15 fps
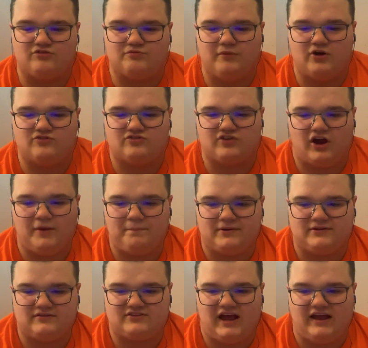Mozart, but
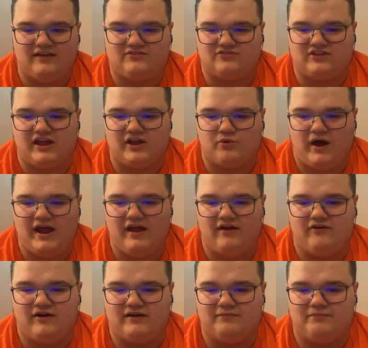decides to stay quiet and
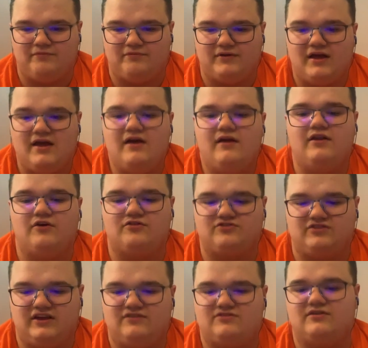let him... No,
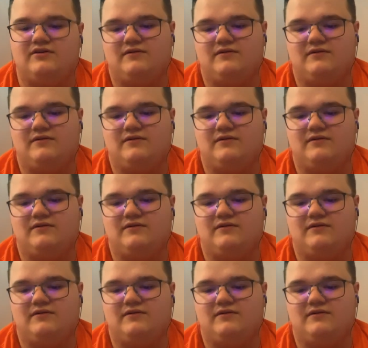cease.